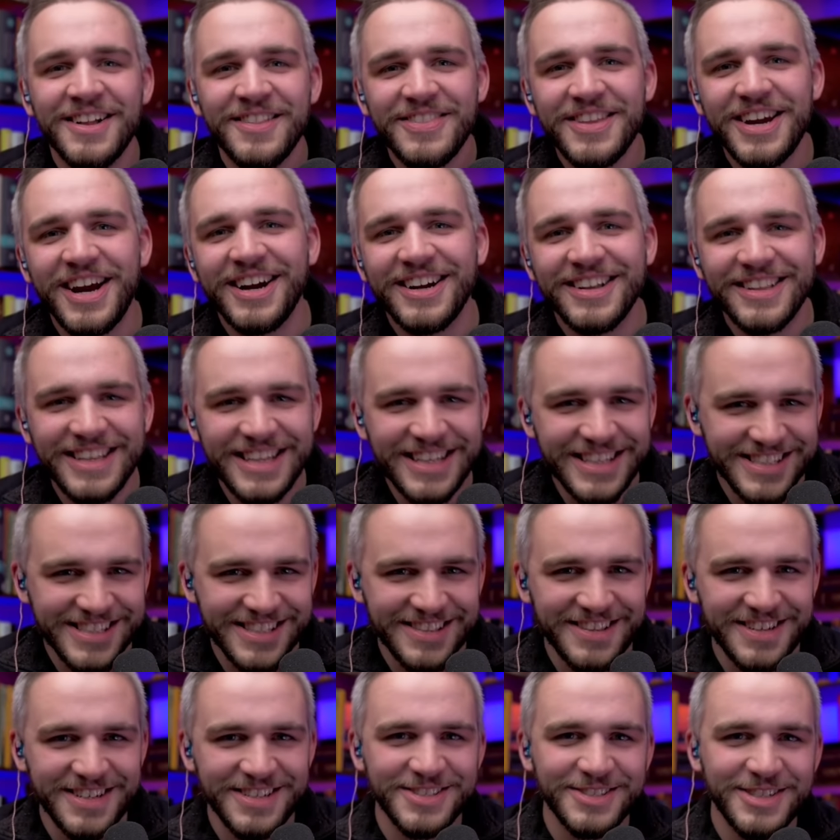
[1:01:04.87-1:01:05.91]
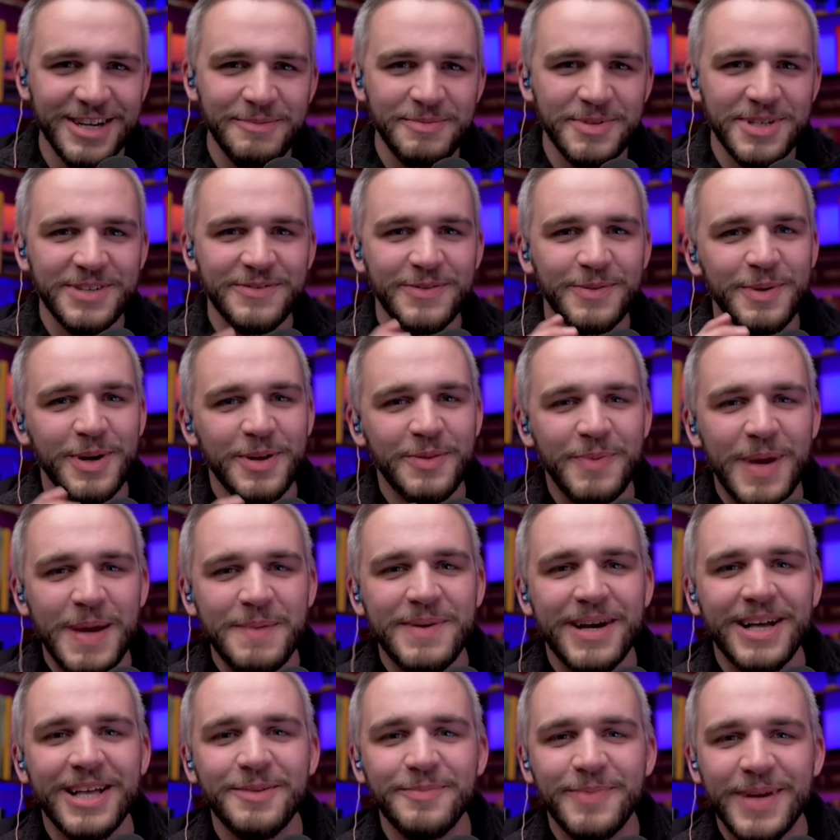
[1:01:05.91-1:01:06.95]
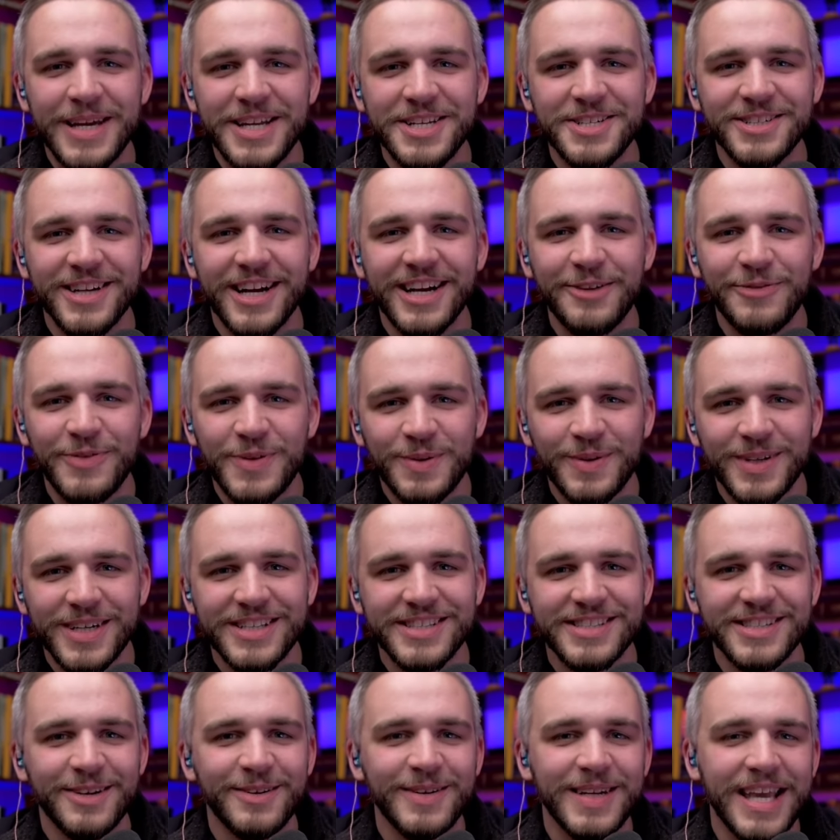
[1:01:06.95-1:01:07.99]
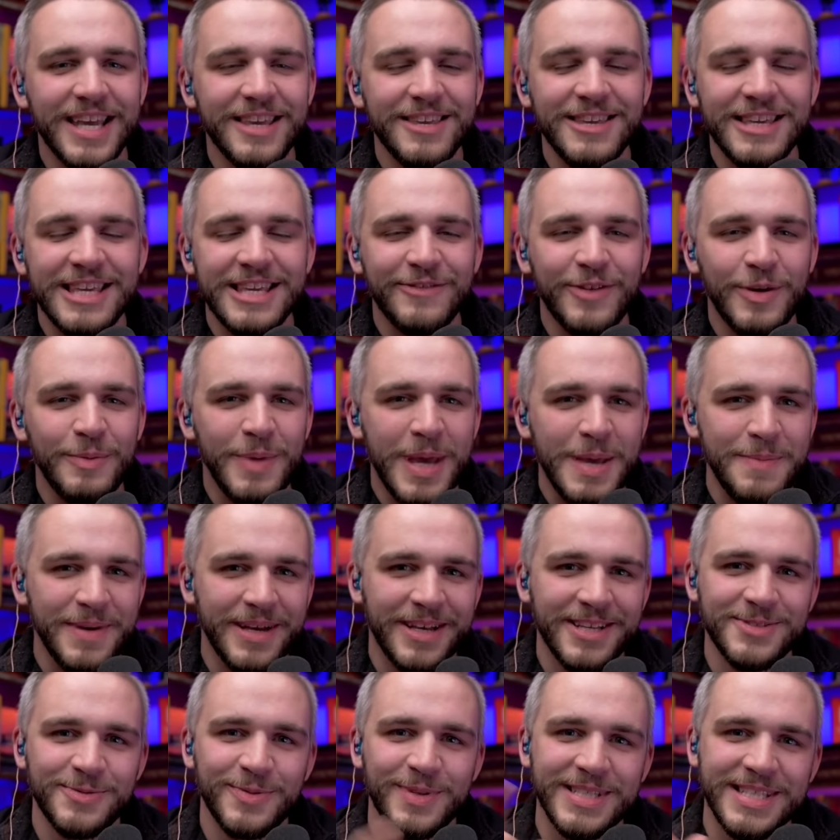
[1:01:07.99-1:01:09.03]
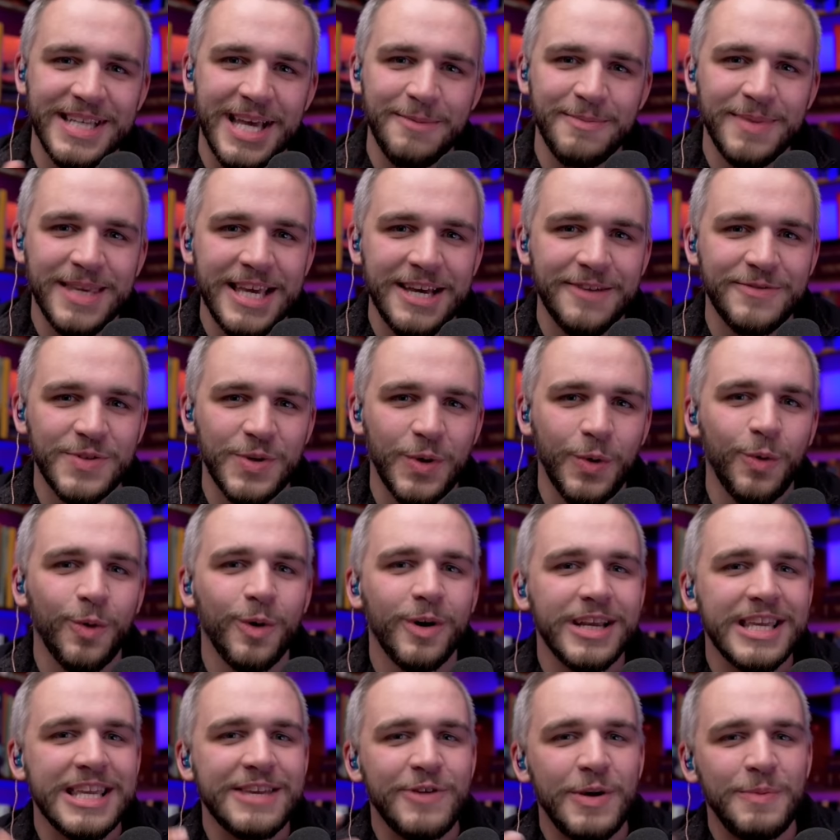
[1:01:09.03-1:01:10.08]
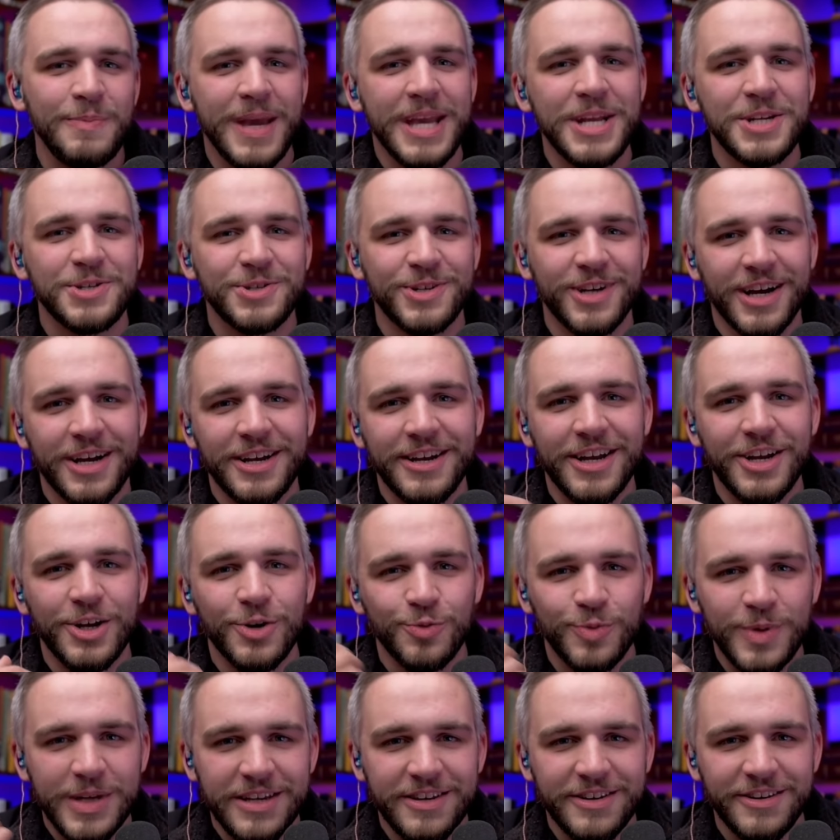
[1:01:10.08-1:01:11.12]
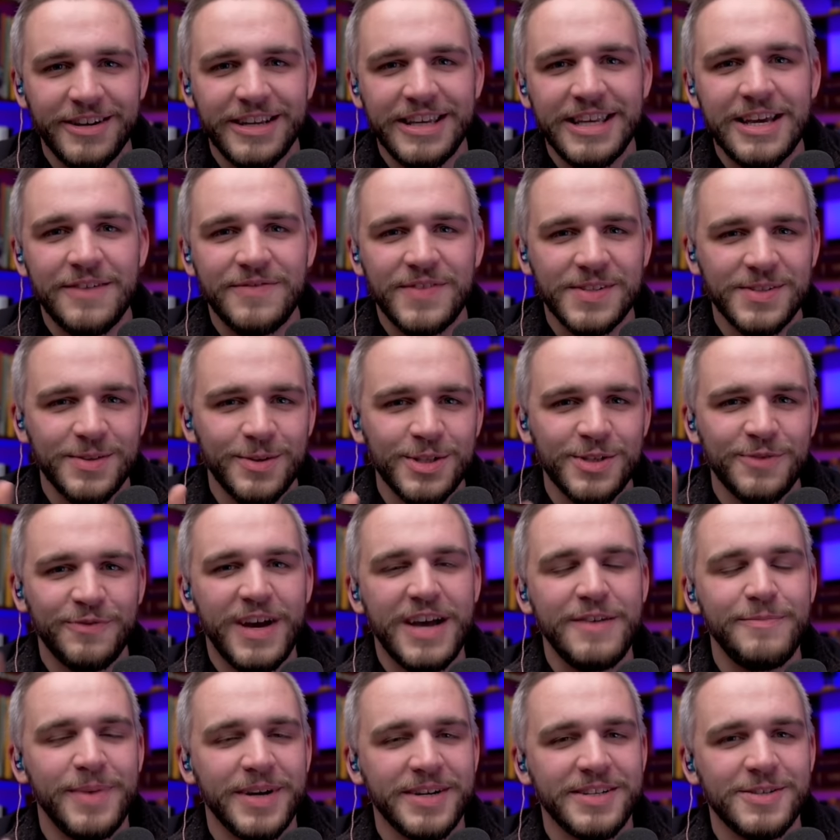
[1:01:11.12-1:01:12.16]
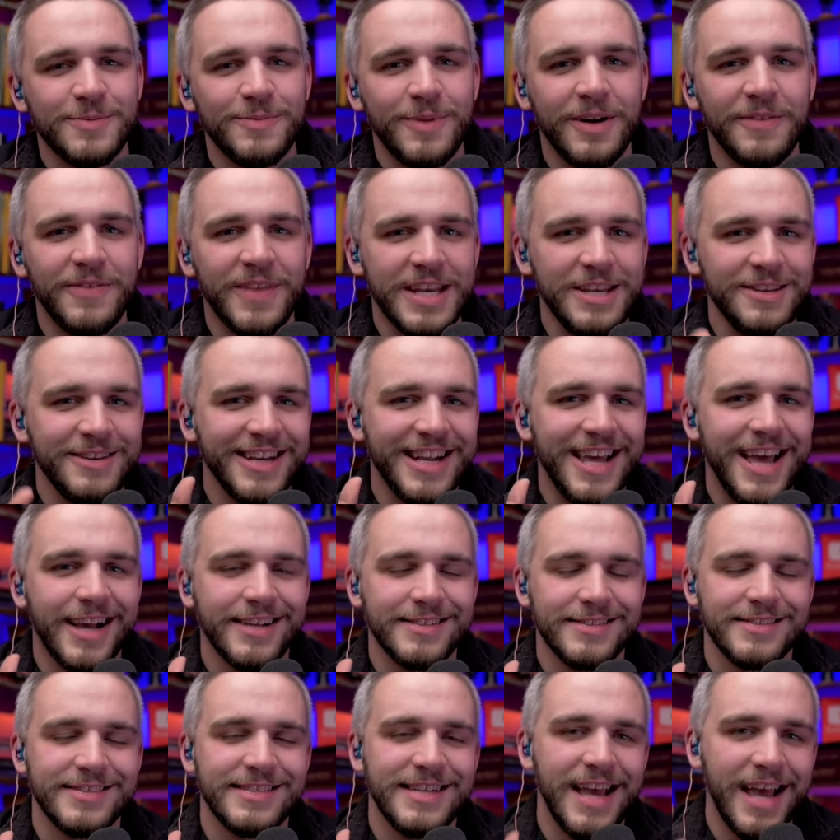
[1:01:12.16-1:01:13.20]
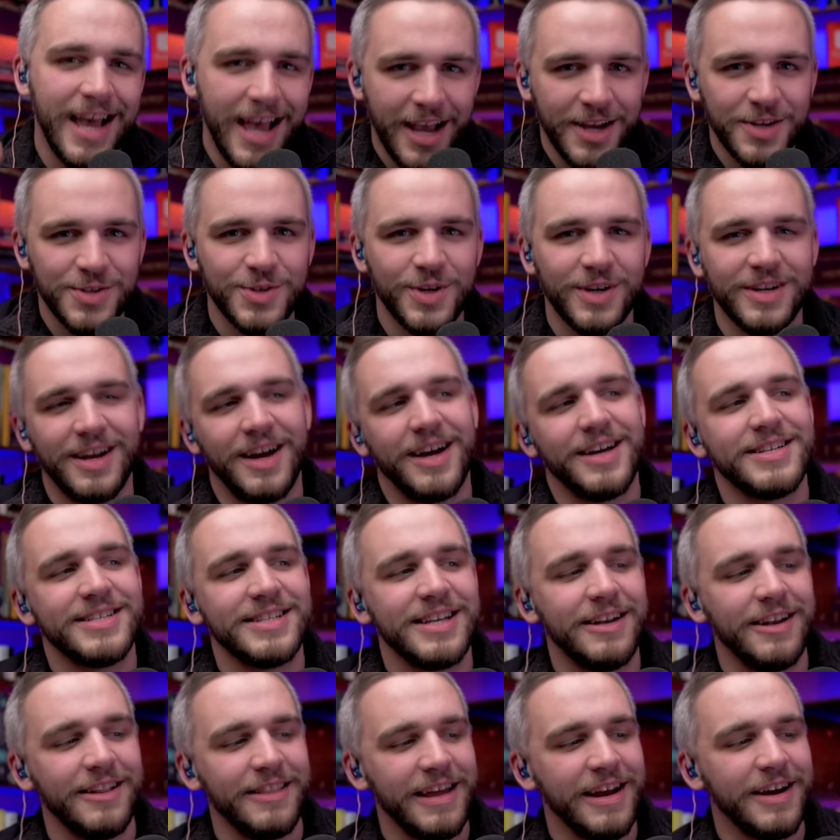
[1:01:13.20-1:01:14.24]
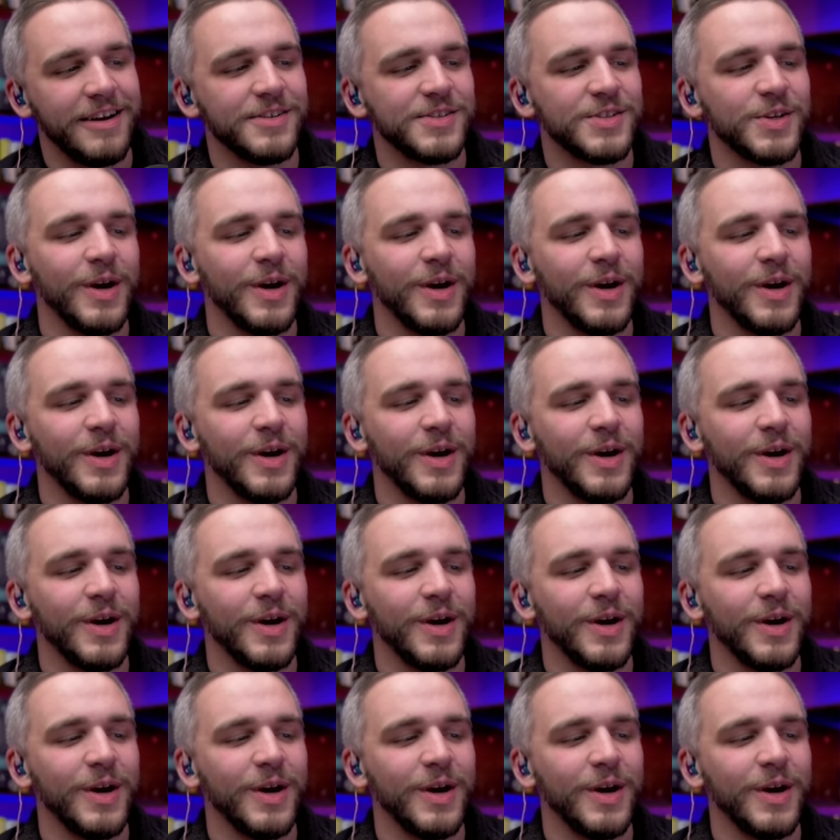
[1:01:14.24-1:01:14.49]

are links in the description for both PayPal and Patreon. If you want to donate, you can give on PayPal as one-time gift, or you can give on Patreon, reoccurring gift, as low as $5 a month, and you get access to extra content there. So